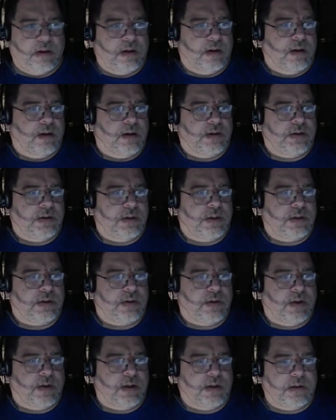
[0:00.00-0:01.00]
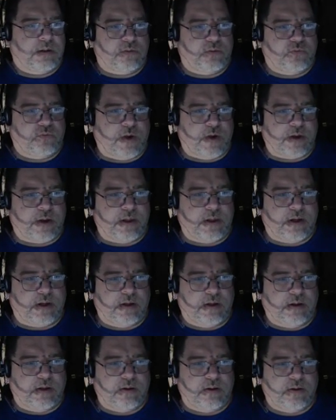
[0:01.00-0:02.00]
Actually, let's go ahead and drag that
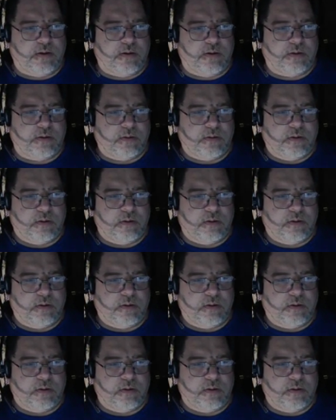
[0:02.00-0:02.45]
in here.